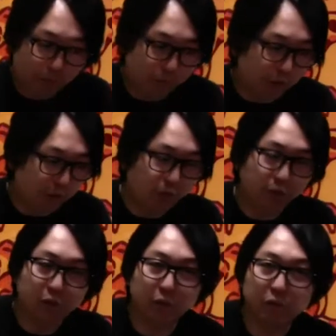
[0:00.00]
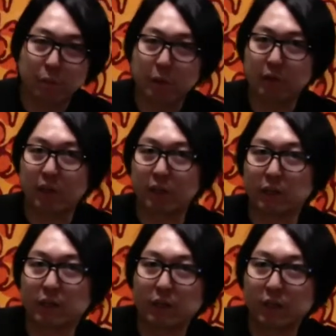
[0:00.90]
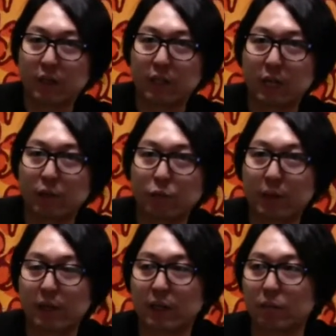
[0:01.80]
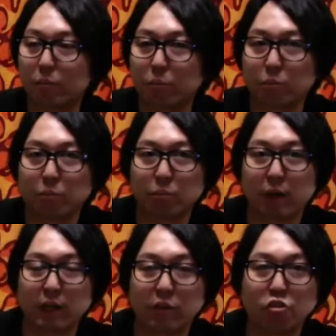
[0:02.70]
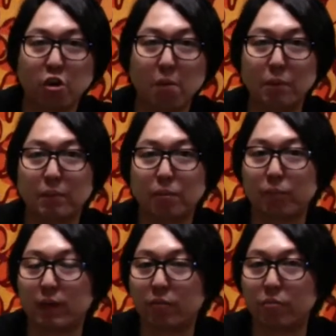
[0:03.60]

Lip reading: quite a few Sabatier knives back in the shop. But